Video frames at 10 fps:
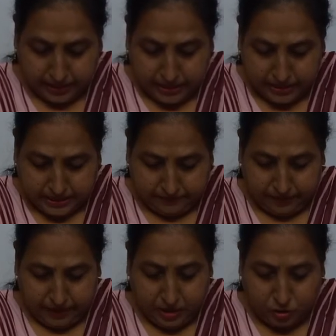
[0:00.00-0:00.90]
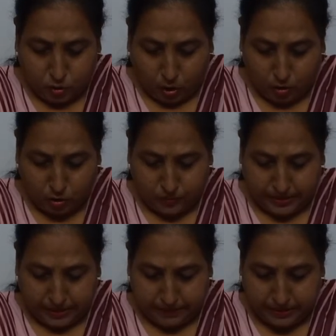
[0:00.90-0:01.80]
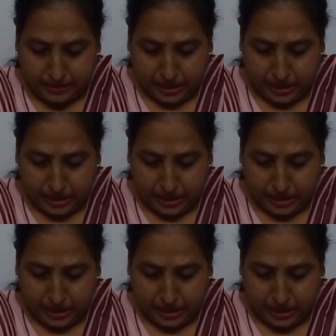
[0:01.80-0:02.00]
stiffly, swallows vitamins,